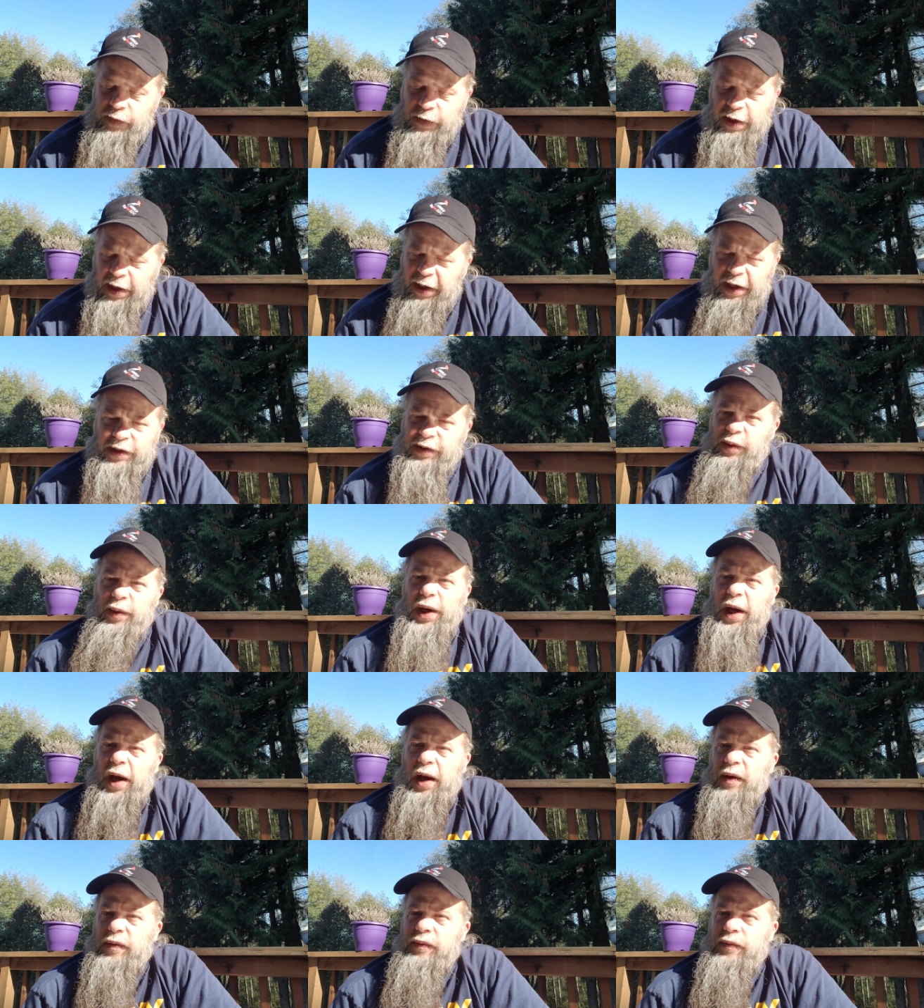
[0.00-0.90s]
And that's
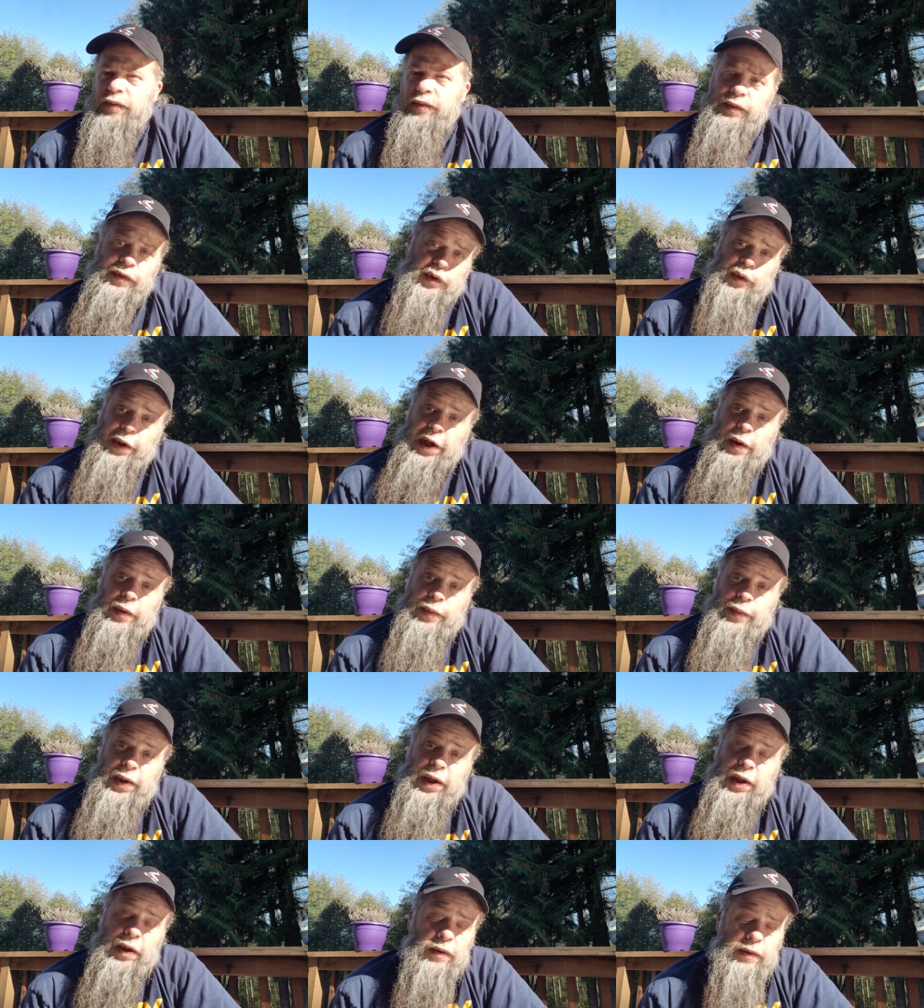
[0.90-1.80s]
okay. It's okay with
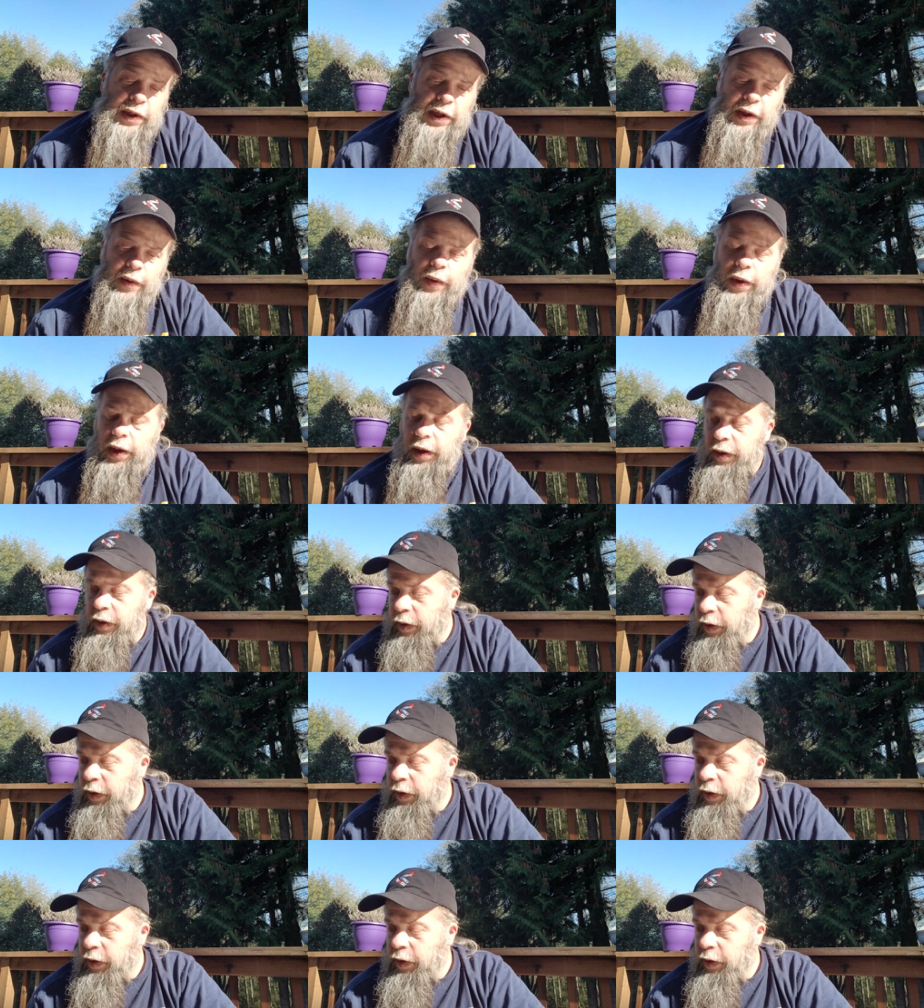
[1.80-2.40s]
me, anyway.